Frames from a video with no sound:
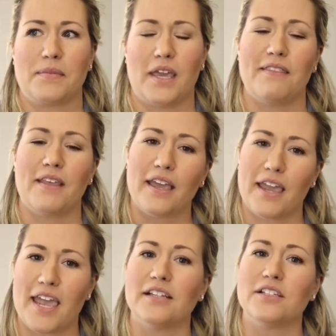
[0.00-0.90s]
in the
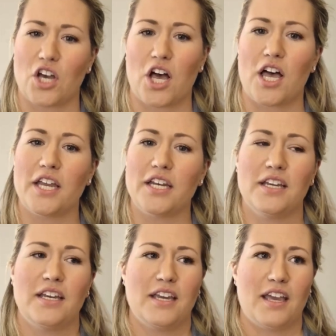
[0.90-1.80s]
hands-on,
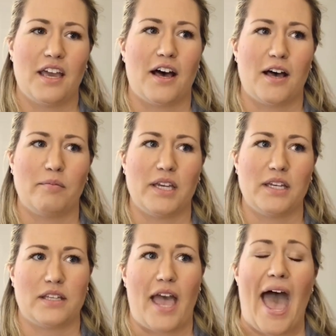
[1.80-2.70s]

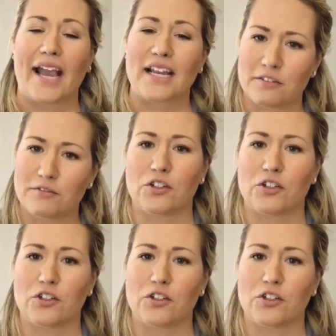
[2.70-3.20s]
active